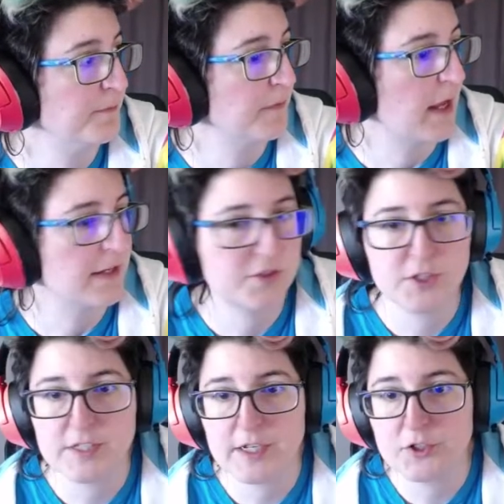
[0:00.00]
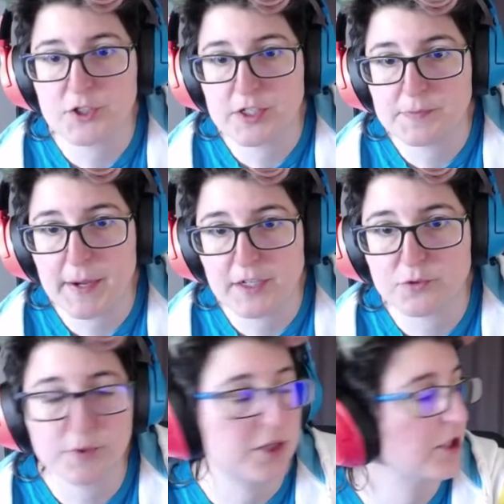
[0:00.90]
And it's going to take you to this page
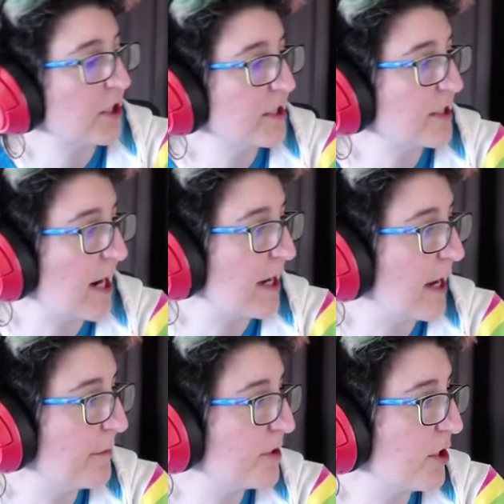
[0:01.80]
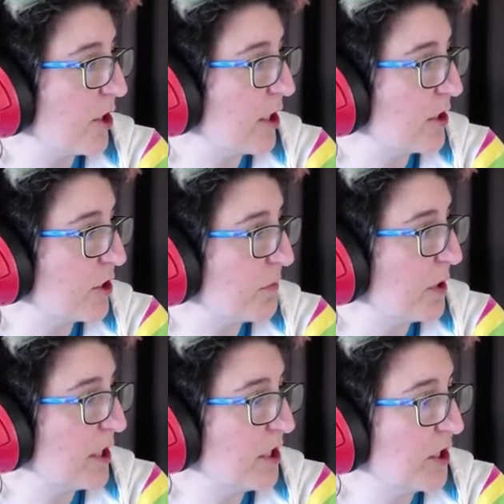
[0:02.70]
where you're going to sign up. So you're going to just put
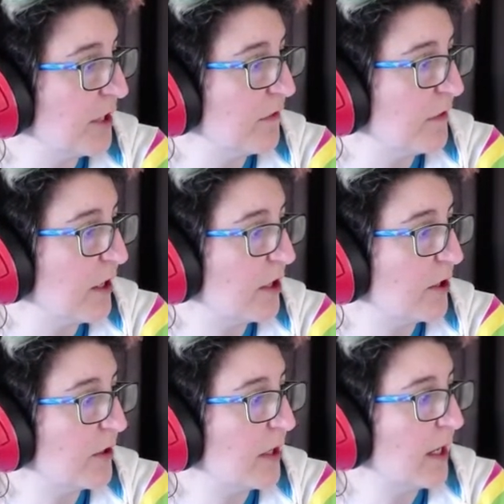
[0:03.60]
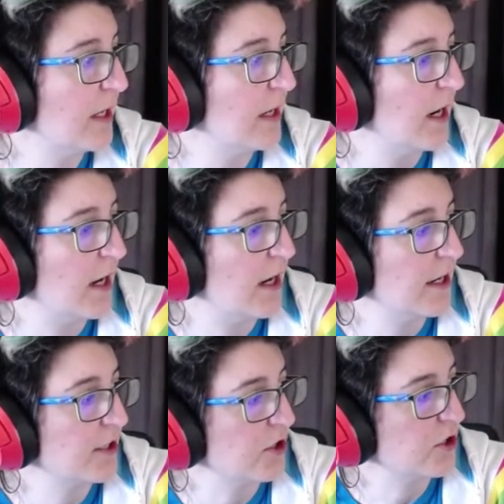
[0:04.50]
in your info,
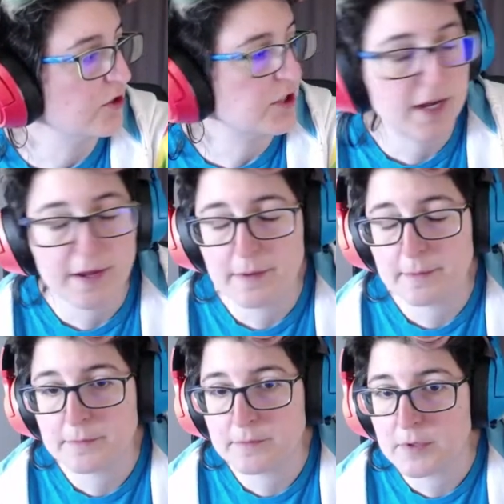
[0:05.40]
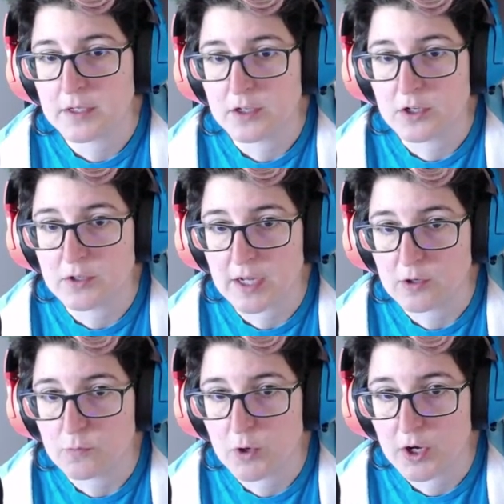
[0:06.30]
your username, that
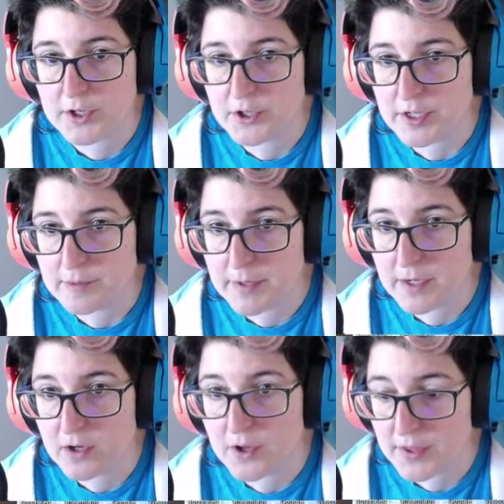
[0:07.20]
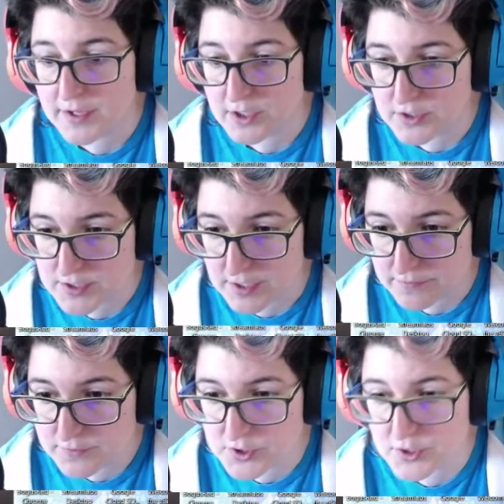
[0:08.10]
you want, your email, all that good stuff.
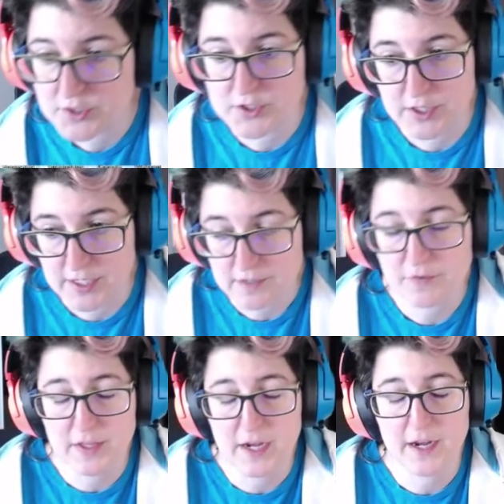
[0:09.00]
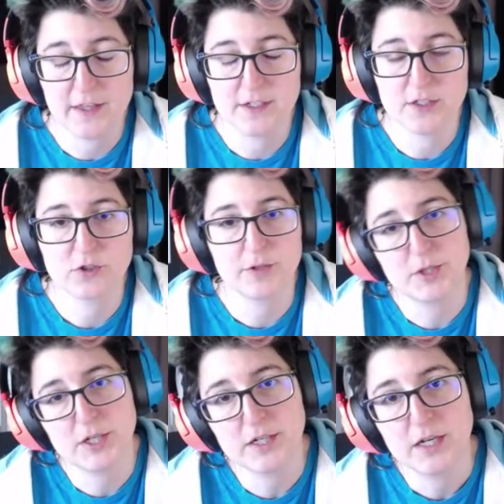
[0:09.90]
So there's a link for that in the
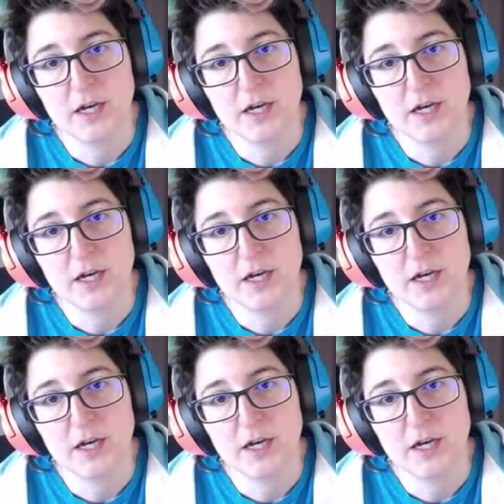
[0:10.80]
description.